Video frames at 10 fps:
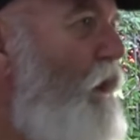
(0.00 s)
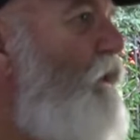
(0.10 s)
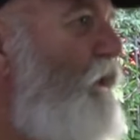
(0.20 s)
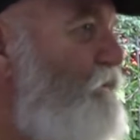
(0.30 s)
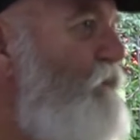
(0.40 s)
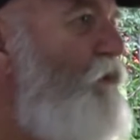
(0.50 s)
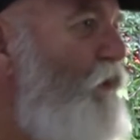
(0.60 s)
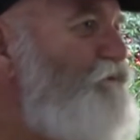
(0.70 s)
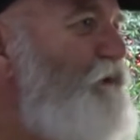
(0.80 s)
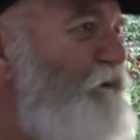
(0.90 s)
I like to make
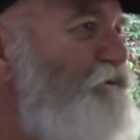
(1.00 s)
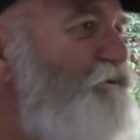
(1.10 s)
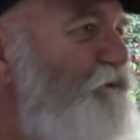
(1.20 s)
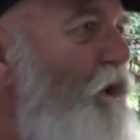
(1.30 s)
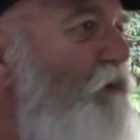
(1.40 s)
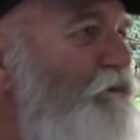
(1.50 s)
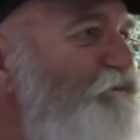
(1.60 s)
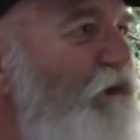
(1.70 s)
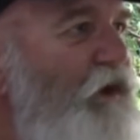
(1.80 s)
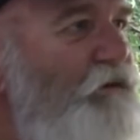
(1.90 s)
one change at a time and
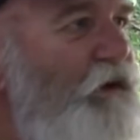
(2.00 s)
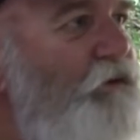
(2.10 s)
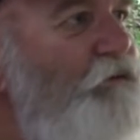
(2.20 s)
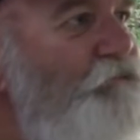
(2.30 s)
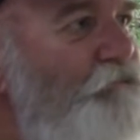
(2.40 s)
see how we get on.